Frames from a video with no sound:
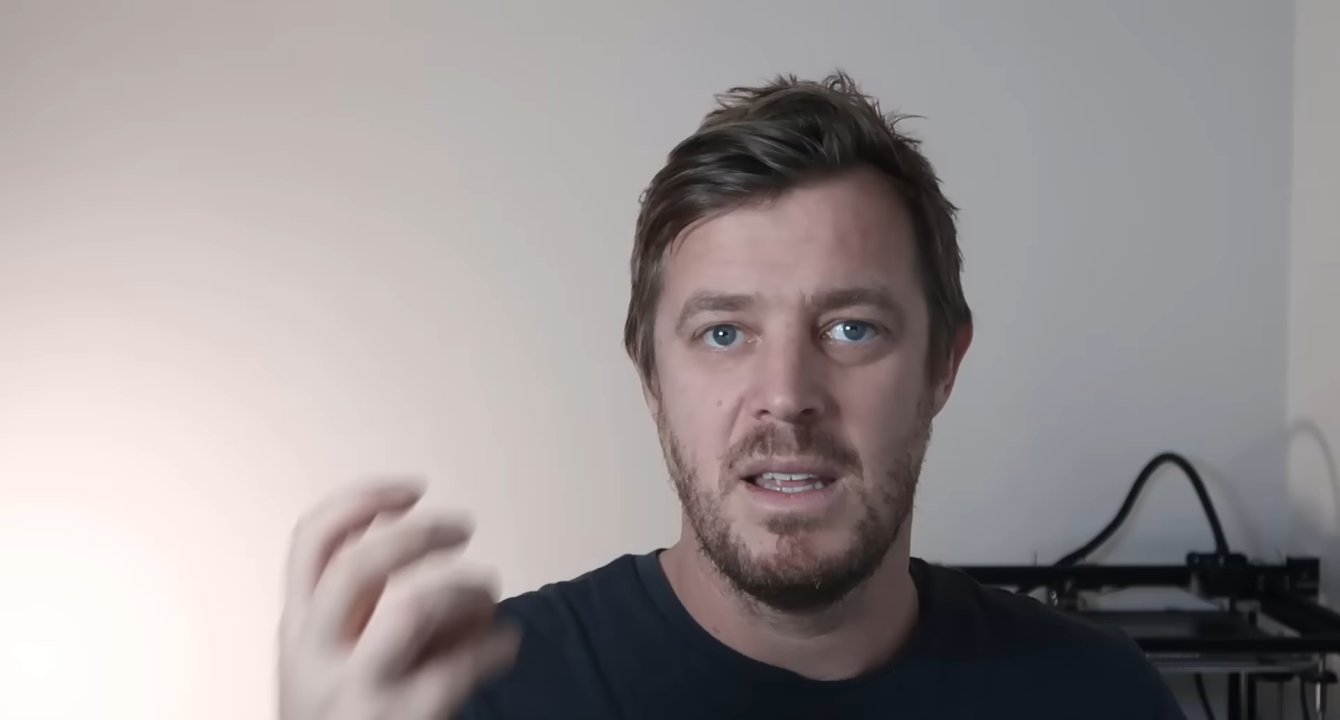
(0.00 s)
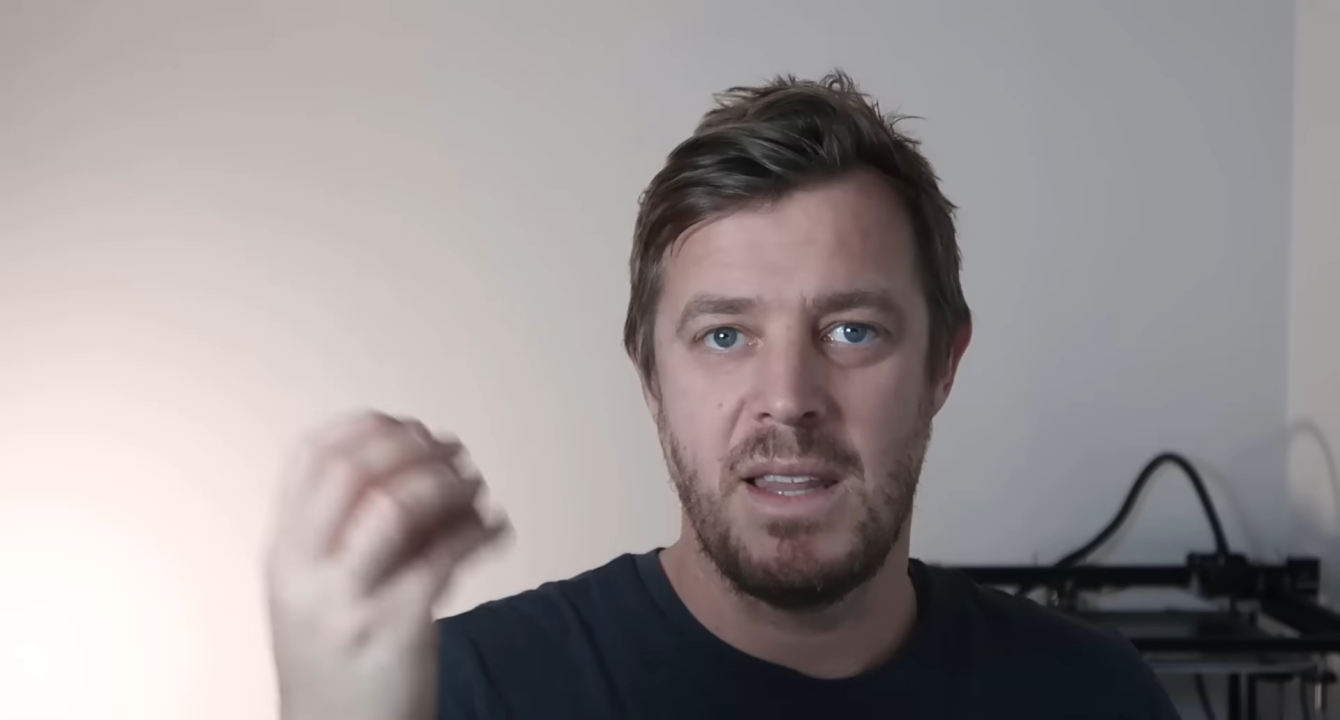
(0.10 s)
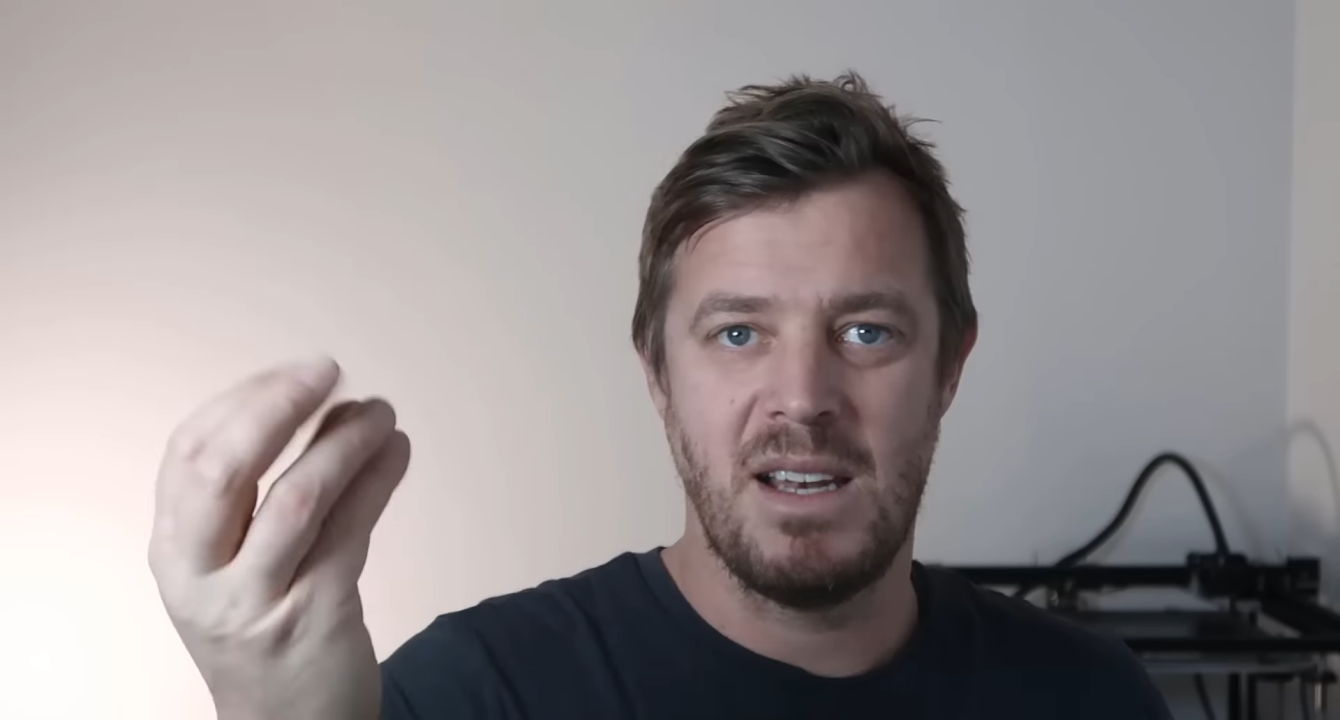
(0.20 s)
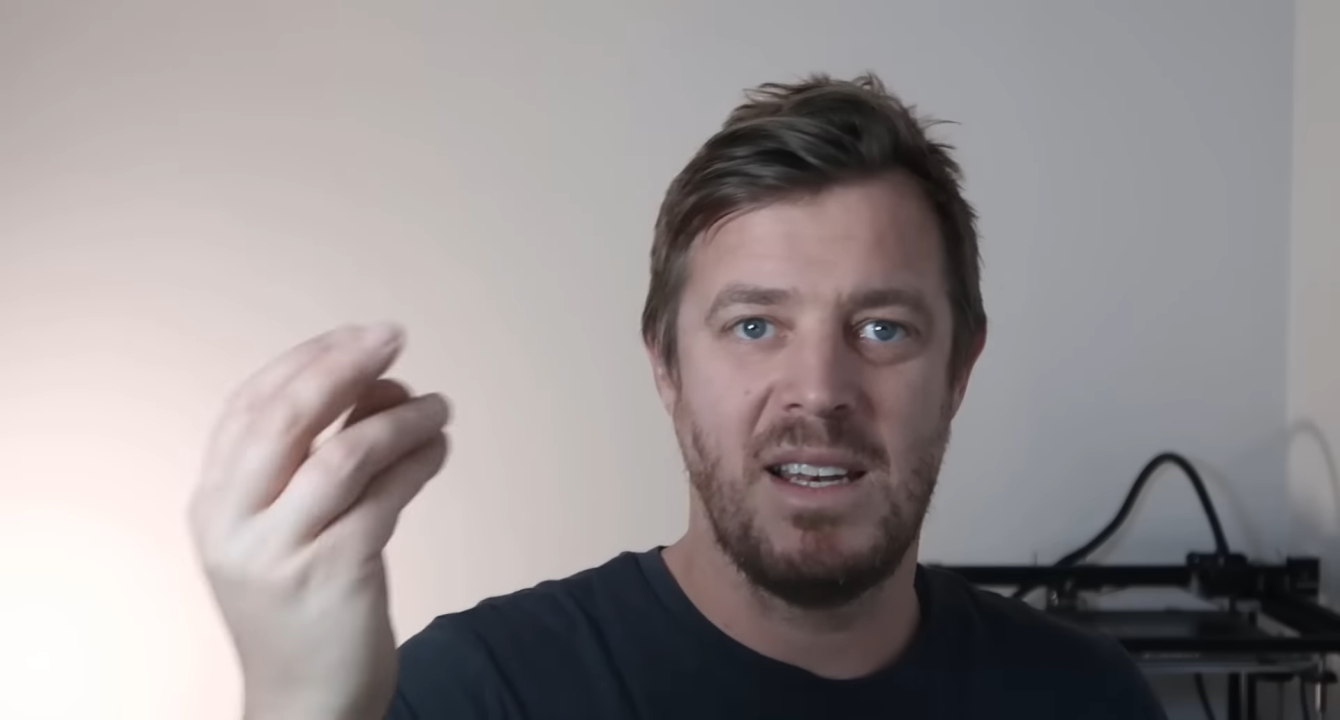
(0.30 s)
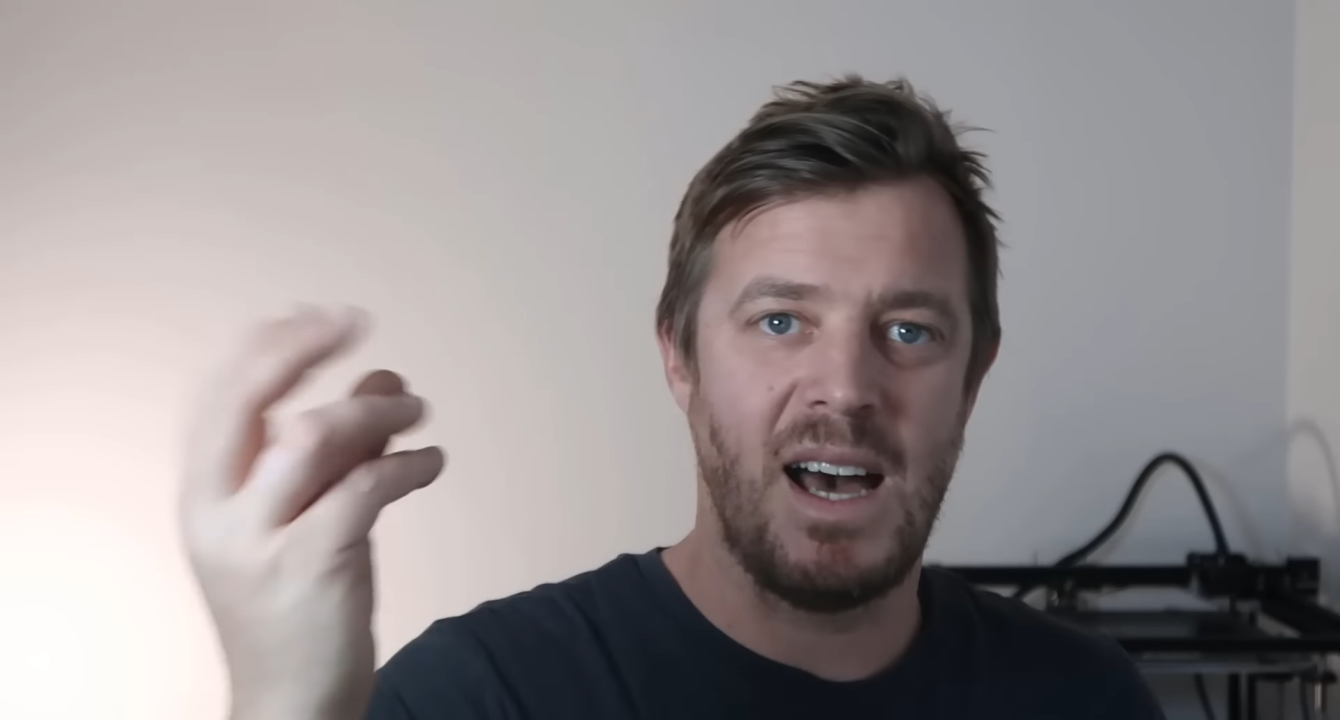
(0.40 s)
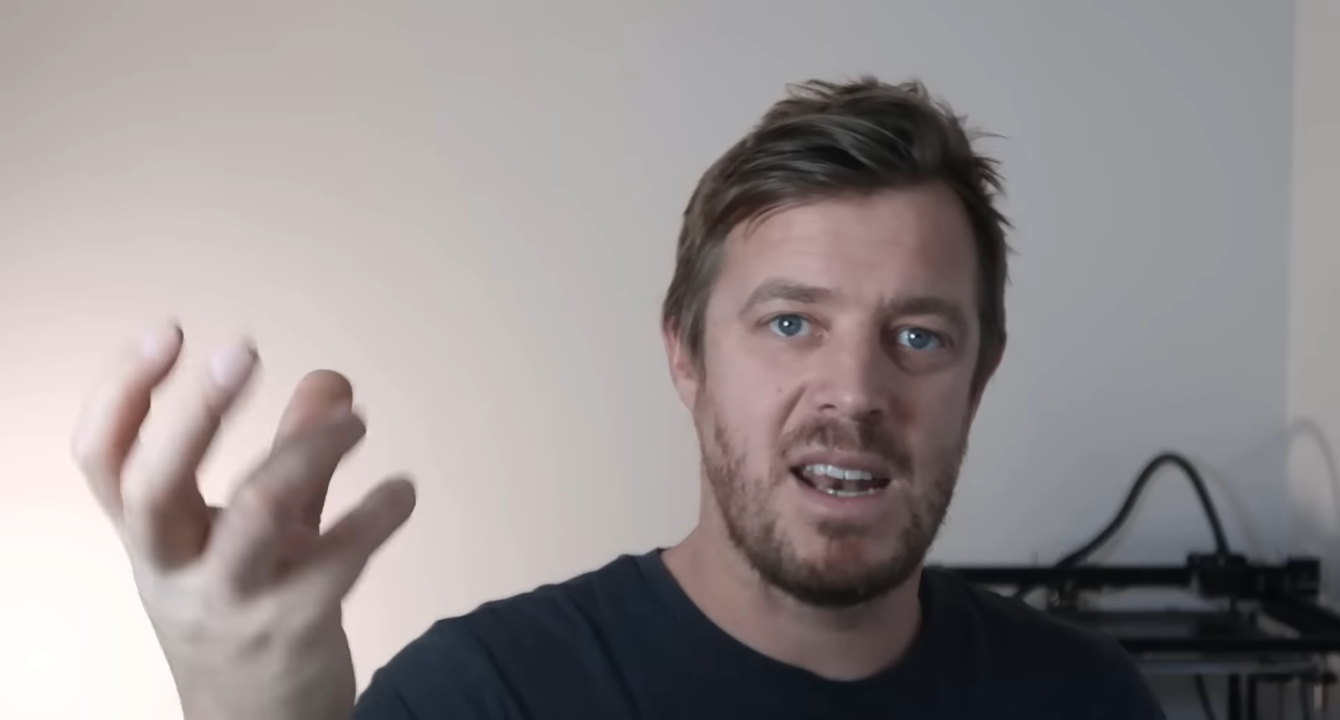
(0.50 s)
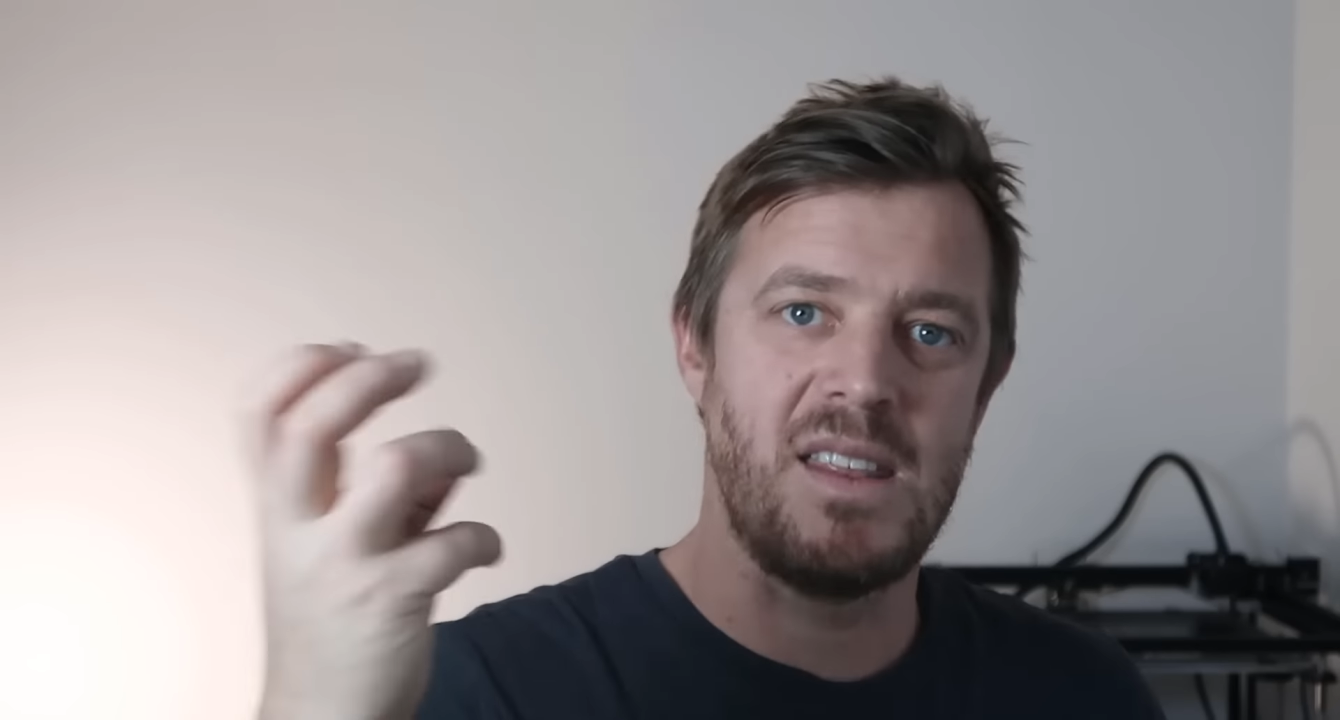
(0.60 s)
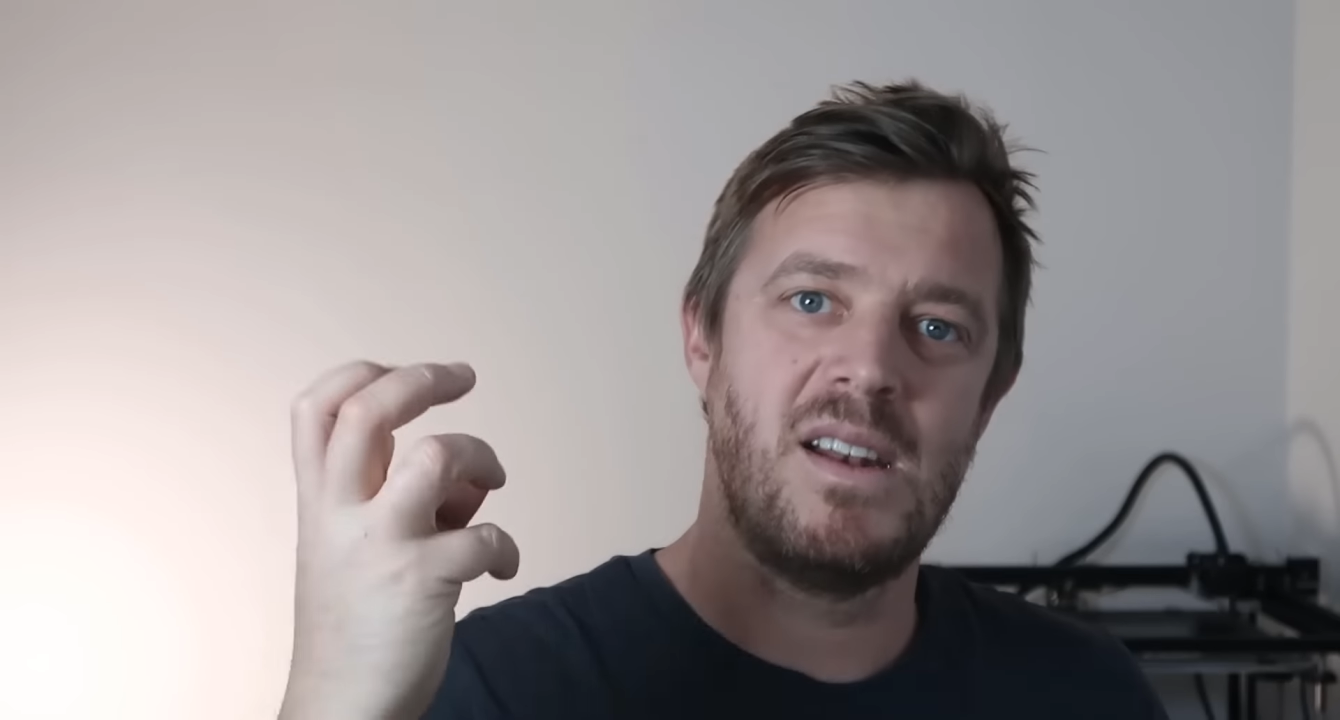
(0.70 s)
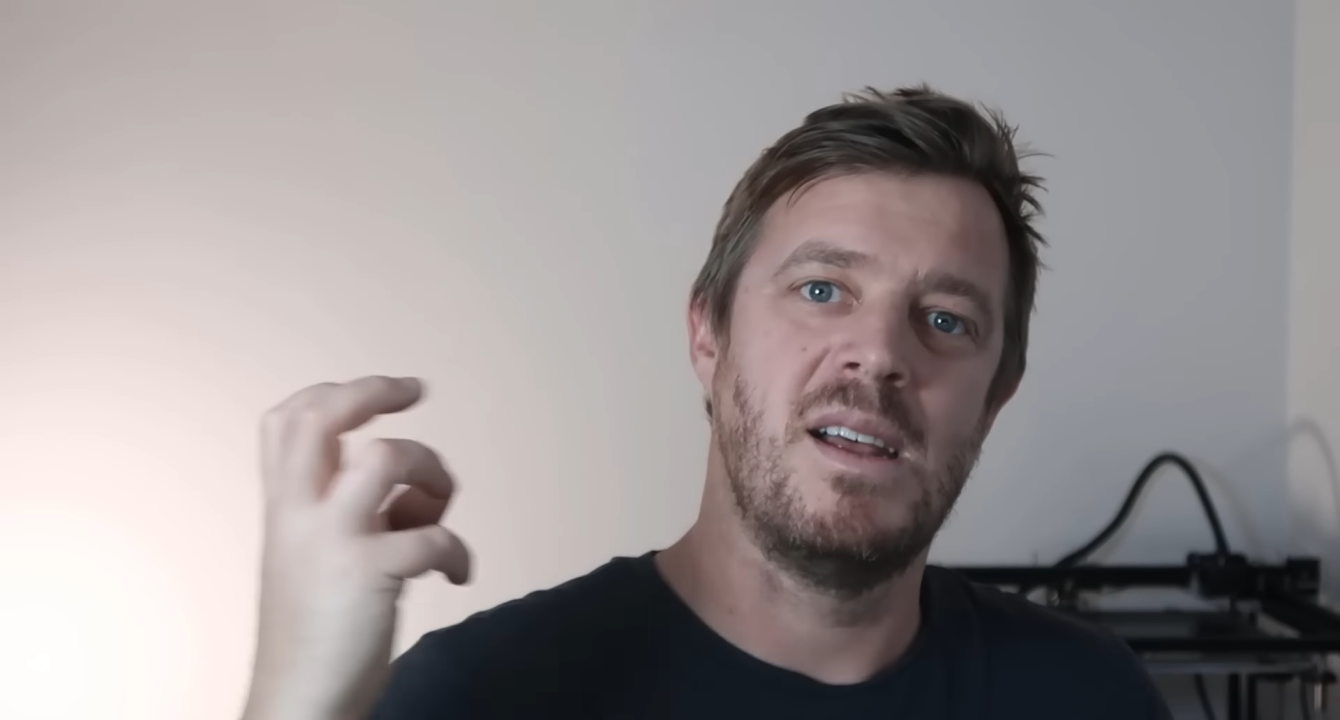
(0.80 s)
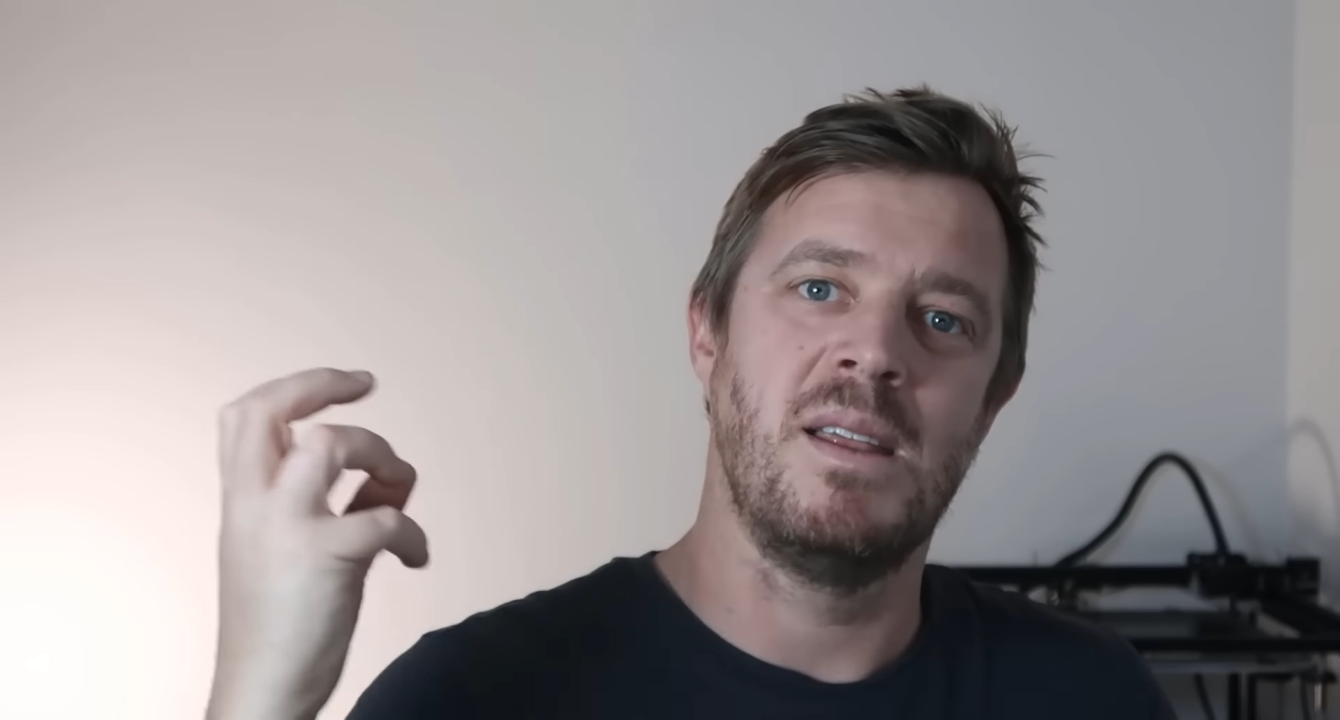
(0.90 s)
data that